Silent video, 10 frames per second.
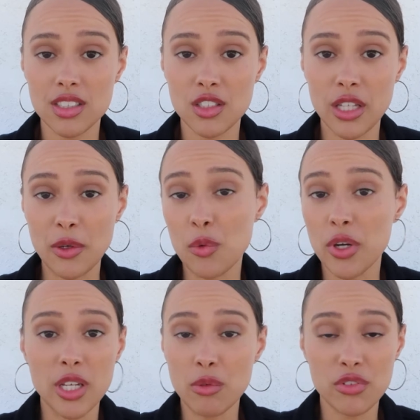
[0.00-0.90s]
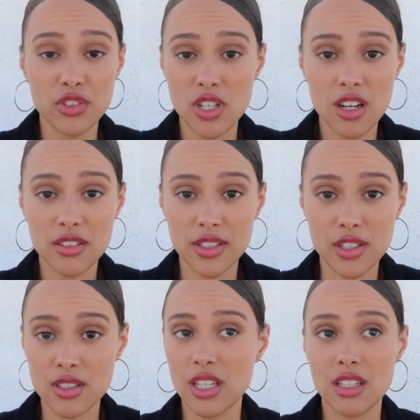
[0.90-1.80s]
like working with
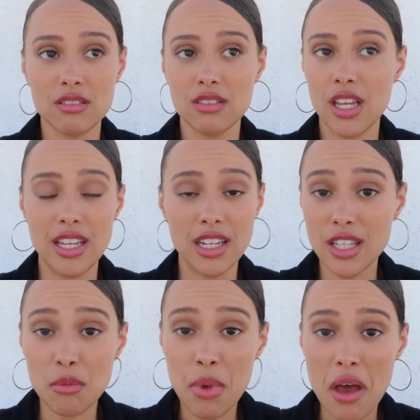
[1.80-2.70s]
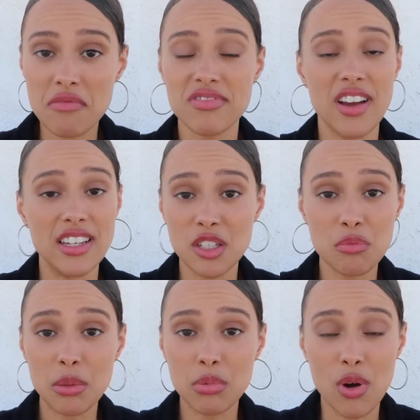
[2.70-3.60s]
photographers, like hitting them up, finding
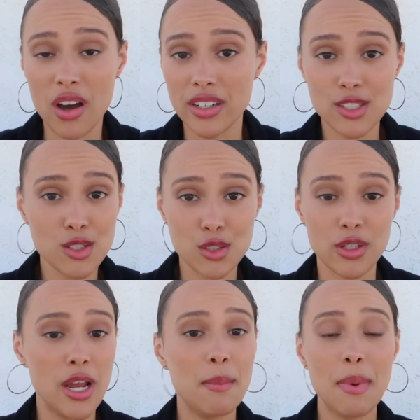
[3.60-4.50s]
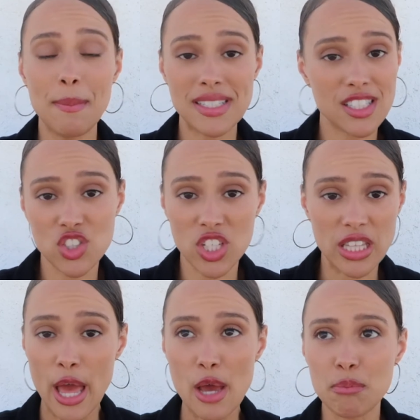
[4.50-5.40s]
people on Instagram, messaging
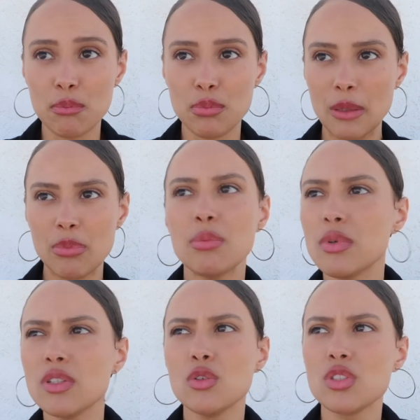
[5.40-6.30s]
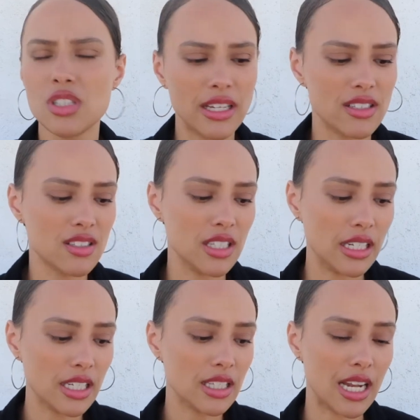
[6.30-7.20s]
them, like people whose like
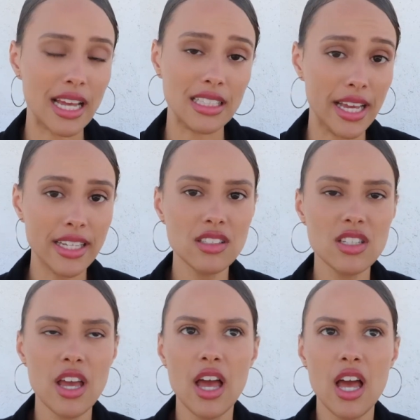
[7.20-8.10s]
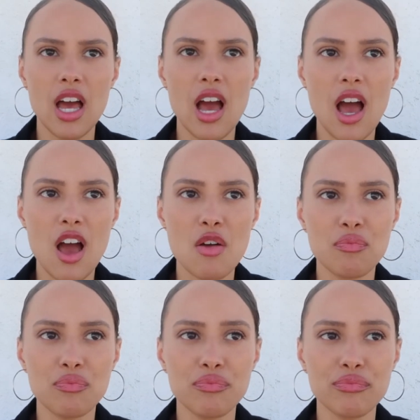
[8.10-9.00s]
aesthetic that I liked,
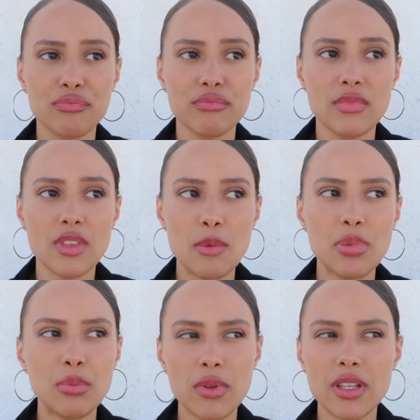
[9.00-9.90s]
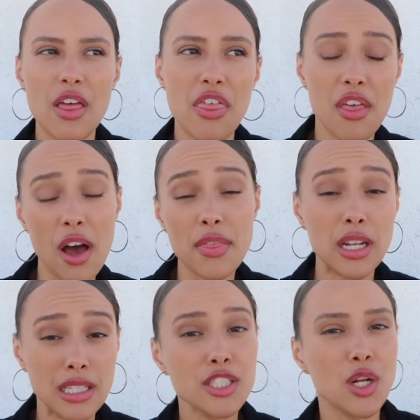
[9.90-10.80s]
and people that I thought
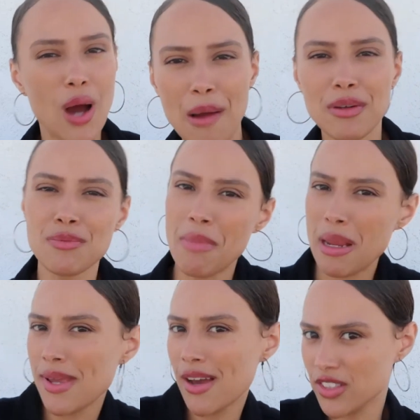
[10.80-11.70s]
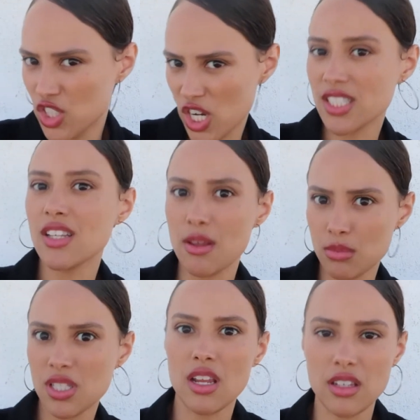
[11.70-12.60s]
that, you know, I would maybe have a chance of them
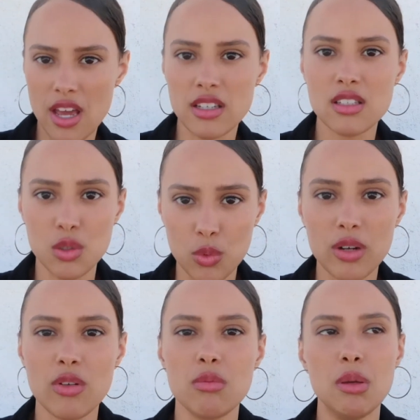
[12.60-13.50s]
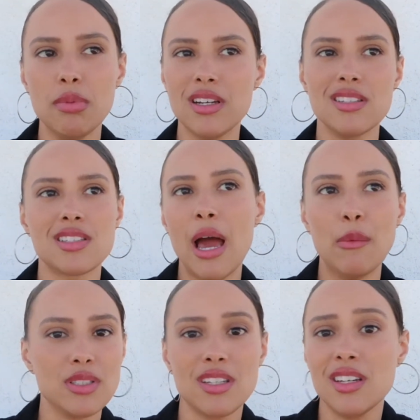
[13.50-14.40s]
saying yes to work with me, because I
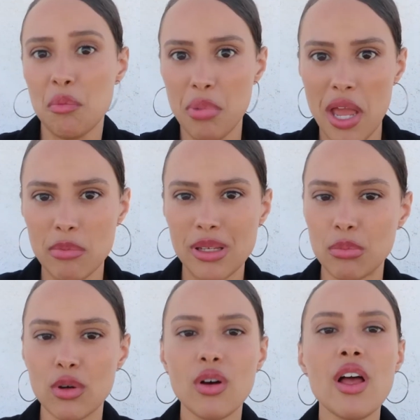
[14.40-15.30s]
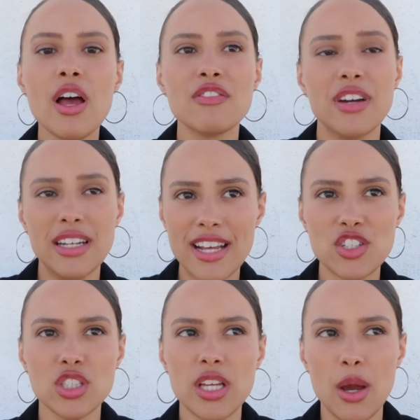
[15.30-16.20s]
wasn't gonna pay people
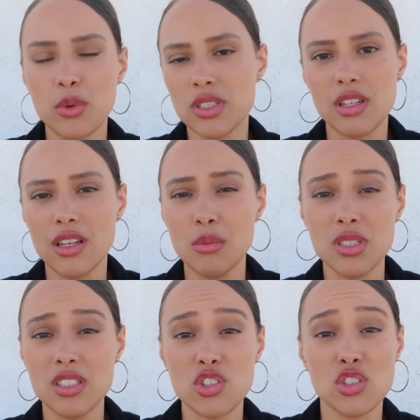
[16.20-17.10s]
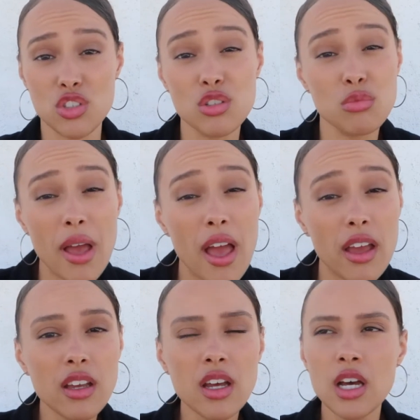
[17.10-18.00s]
financially. I wasn't in a position to
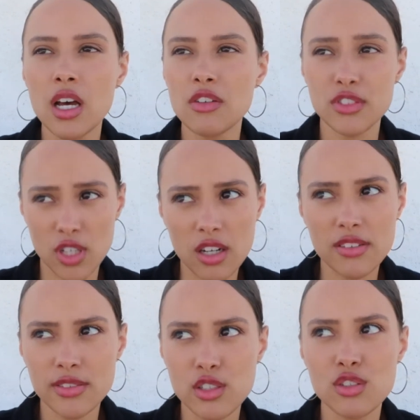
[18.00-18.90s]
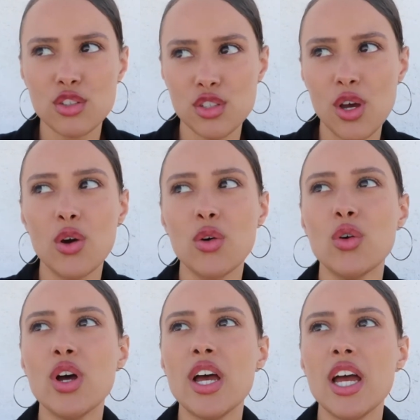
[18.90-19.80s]
pay photographers,
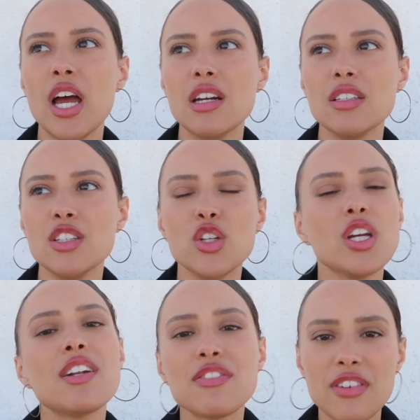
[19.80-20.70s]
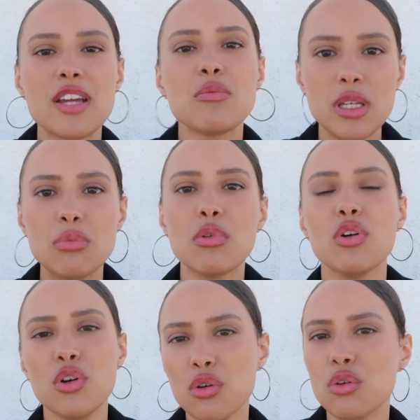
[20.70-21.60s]
so you know, you gotta find
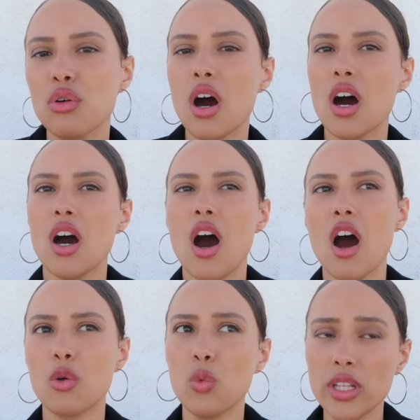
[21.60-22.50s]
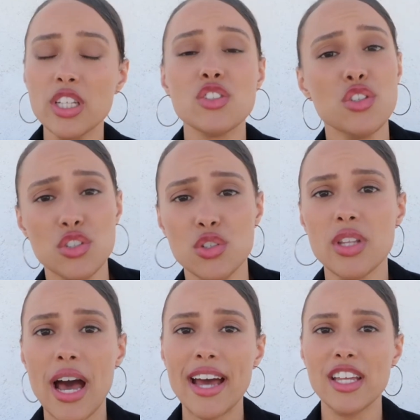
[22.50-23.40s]
people who are willing to do
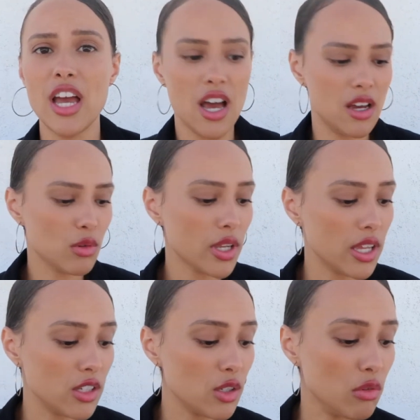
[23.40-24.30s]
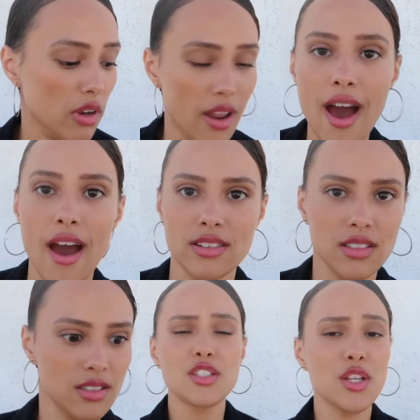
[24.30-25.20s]
that. Can you not?
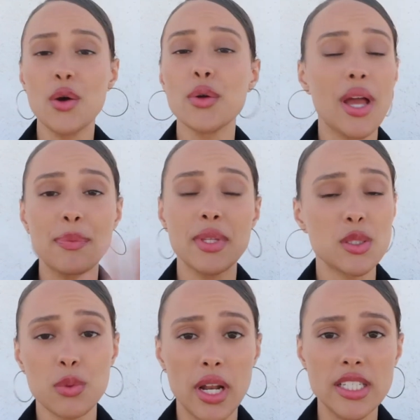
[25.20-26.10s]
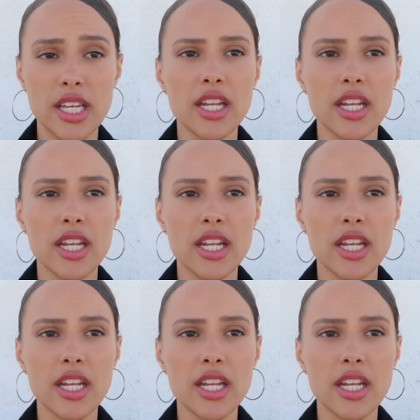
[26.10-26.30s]
So yeah, that's what I did.